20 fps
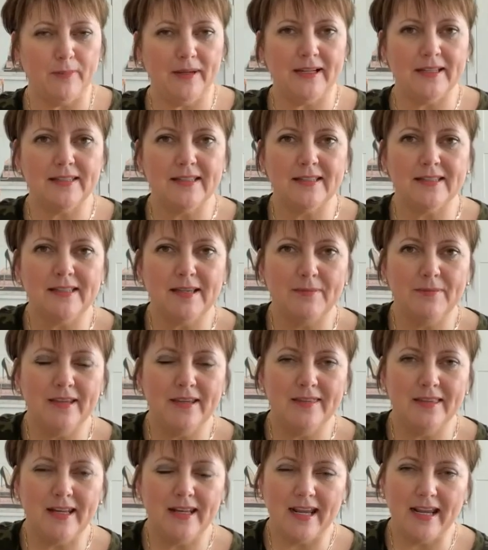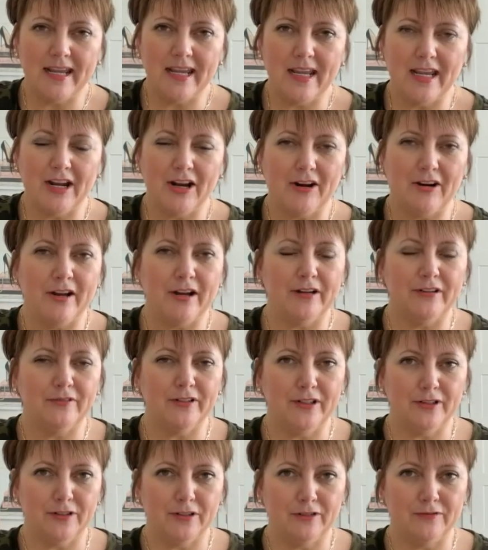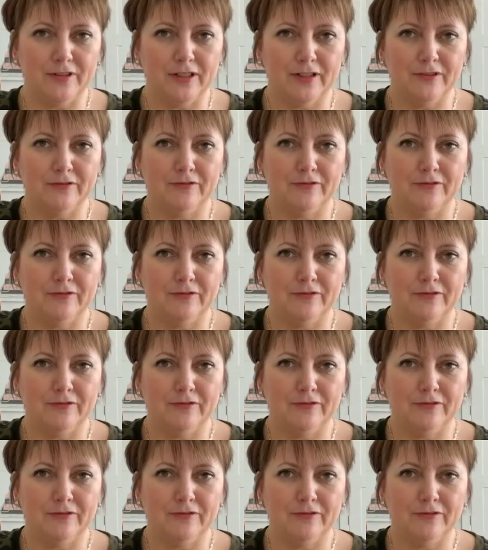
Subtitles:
because it's something that I hear over and over